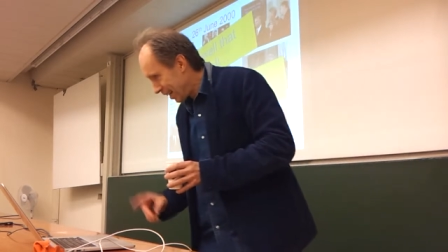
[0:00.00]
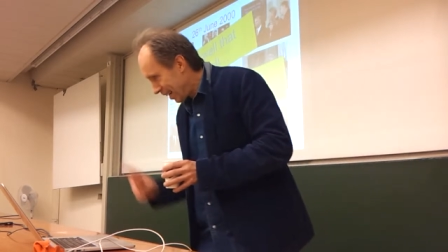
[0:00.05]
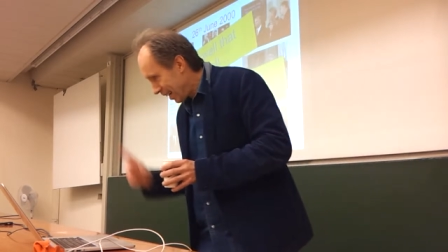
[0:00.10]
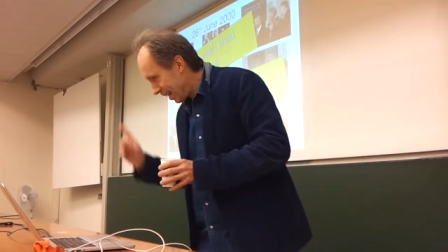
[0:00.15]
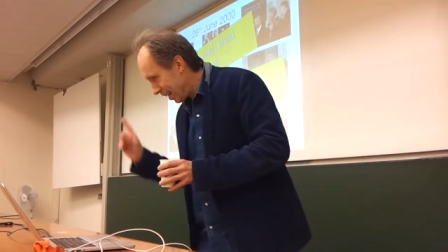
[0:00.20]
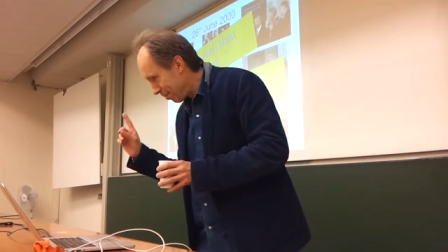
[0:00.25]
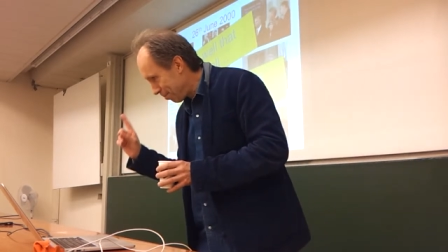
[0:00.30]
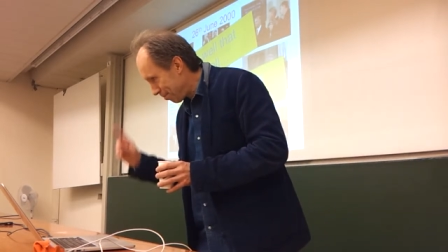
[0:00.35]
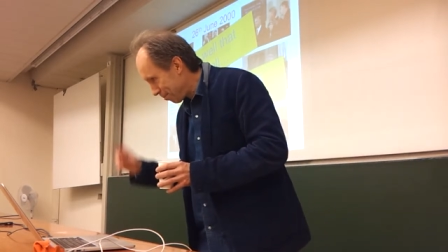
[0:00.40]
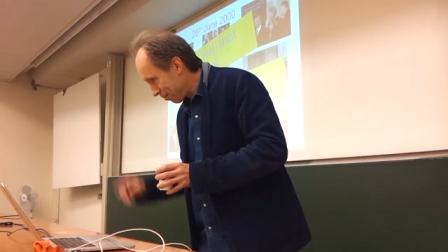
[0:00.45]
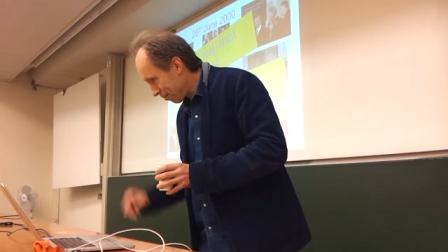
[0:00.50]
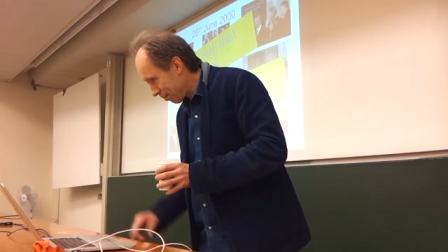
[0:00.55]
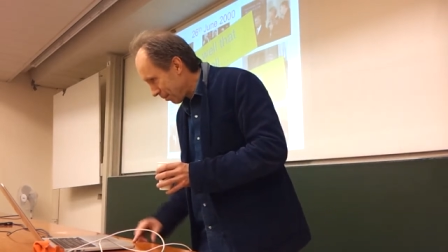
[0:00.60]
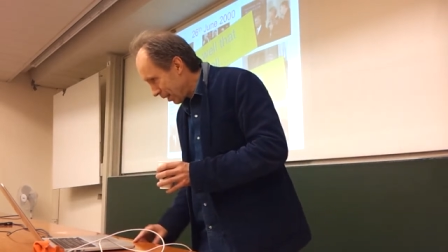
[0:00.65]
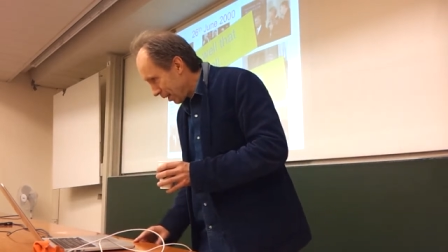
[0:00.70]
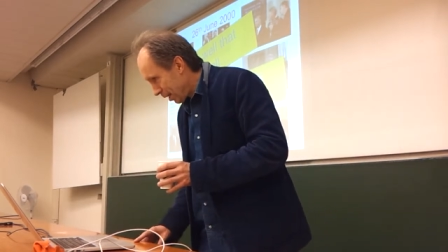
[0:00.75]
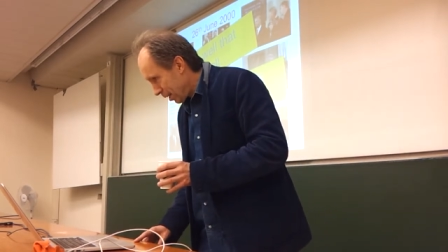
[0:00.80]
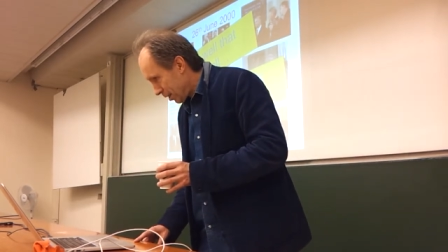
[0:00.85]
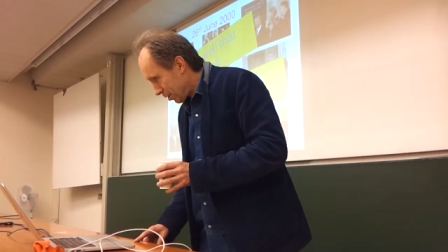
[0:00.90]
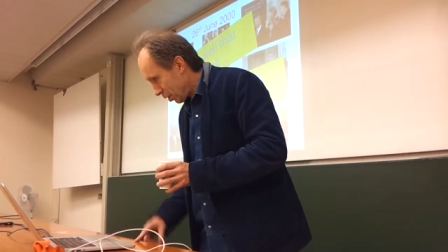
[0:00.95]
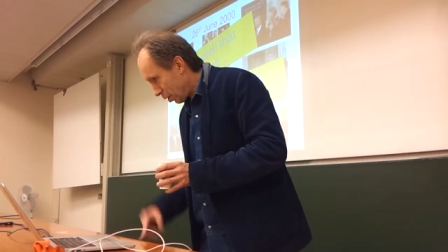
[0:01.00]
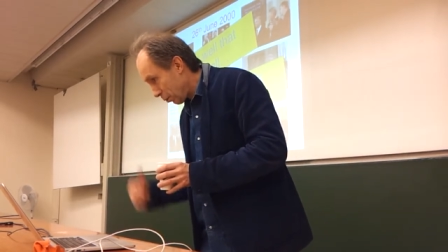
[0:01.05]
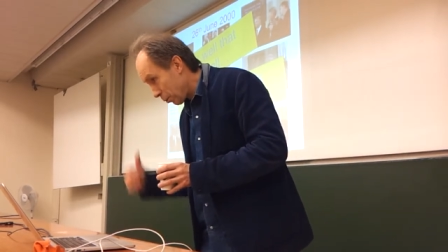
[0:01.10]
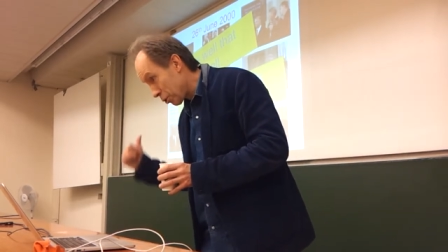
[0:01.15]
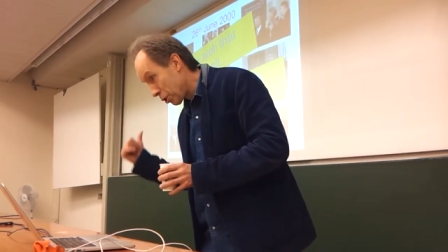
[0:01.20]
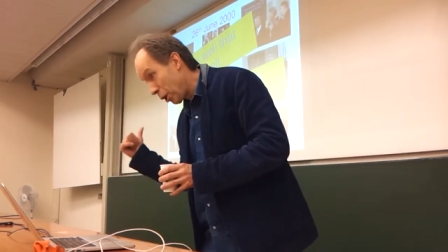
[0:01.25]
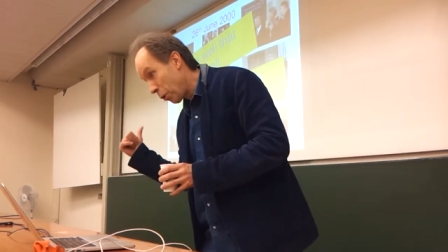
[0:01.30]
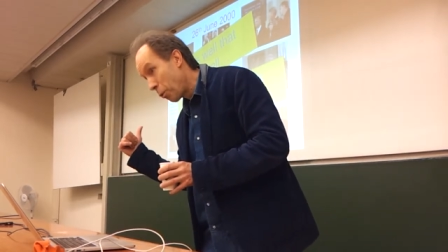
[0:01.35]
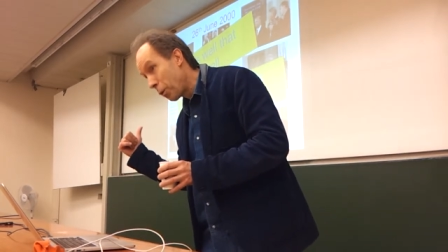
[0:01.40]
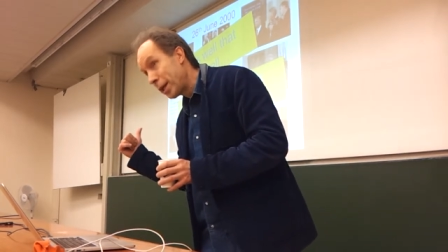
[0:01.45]
Um, so there was
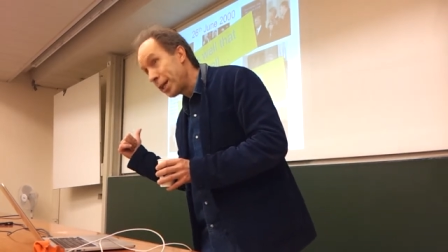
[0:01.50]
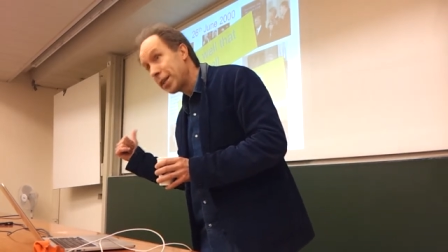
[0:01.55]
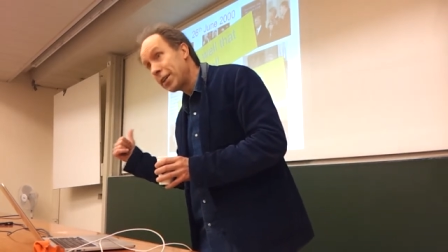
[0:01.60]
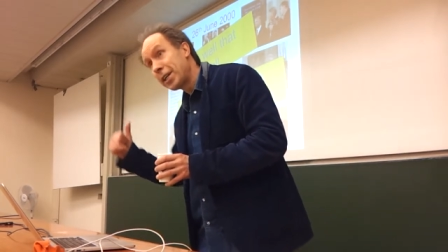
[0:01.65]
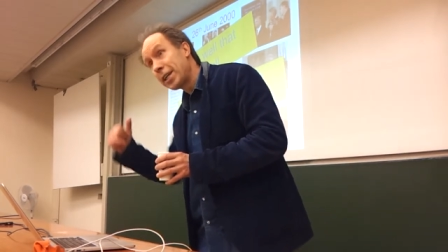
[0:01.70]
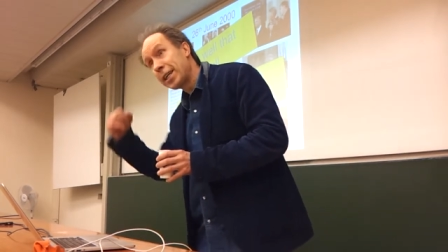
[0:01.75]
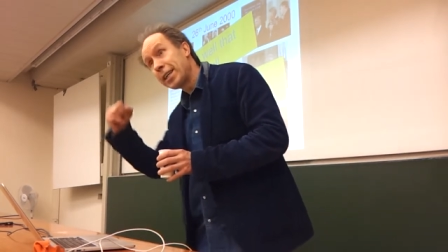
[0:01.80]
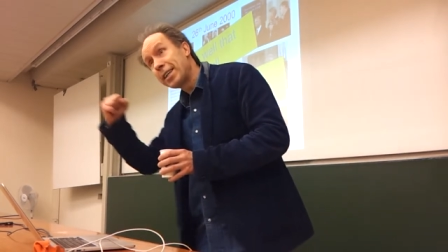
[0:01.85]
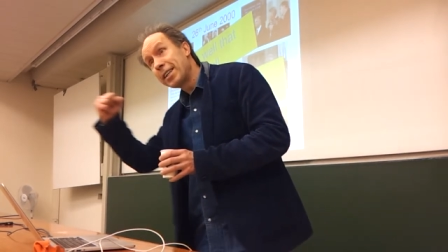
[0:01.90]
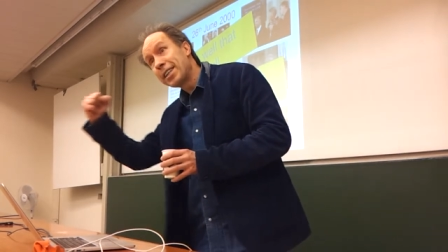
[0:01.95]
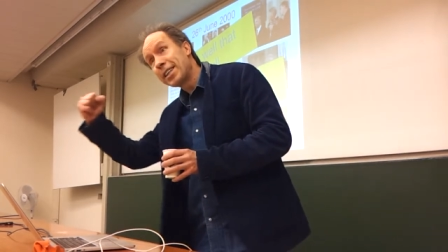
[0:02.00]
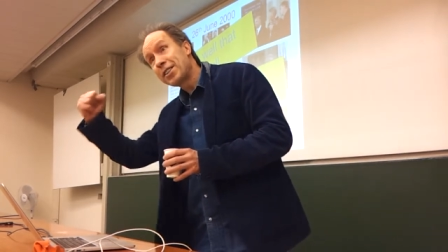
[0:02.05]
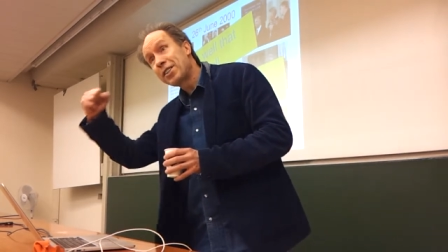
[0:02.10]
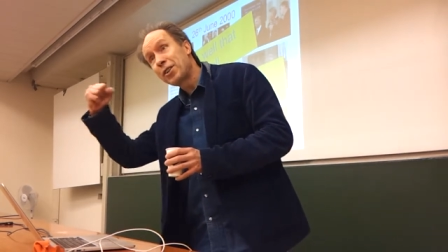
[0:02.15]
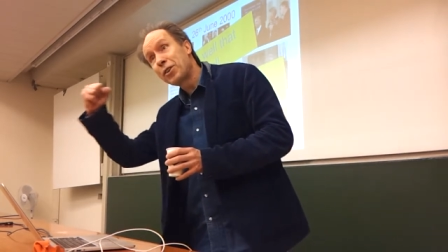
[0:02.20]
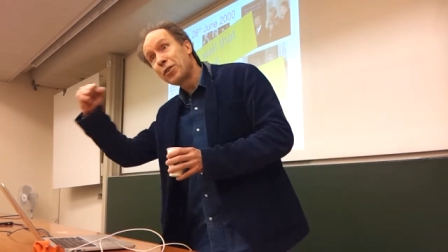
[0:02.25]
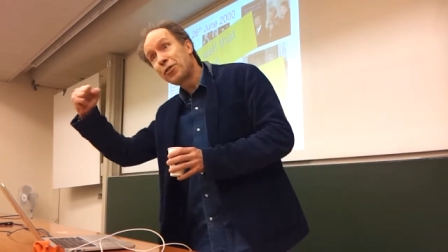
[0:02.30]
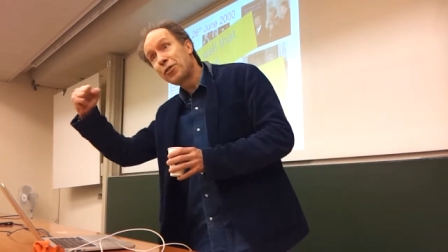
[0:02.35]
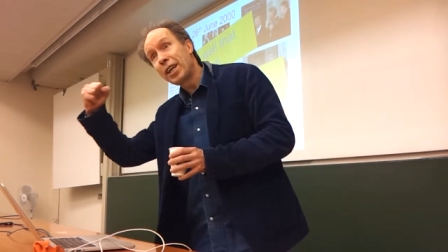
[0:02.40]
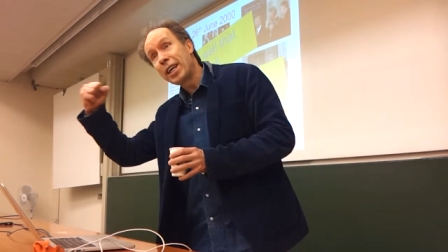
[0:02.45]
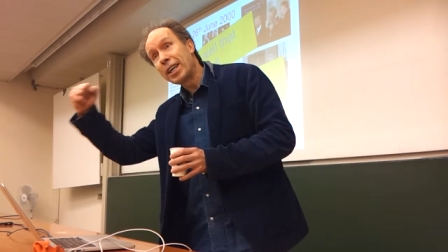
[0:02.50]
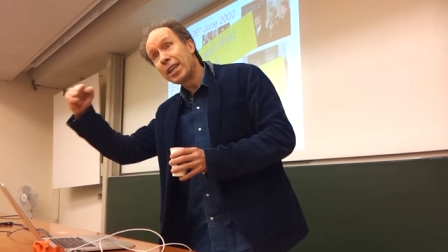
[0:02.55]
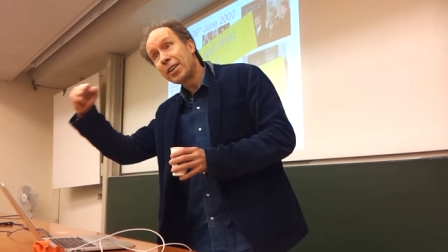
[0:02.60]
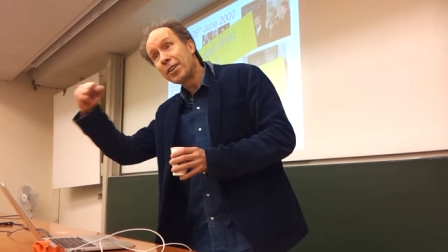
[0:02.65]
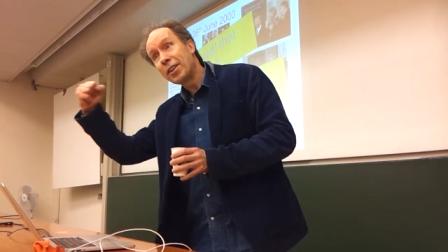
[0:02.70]
no winner here, and that's a good thing,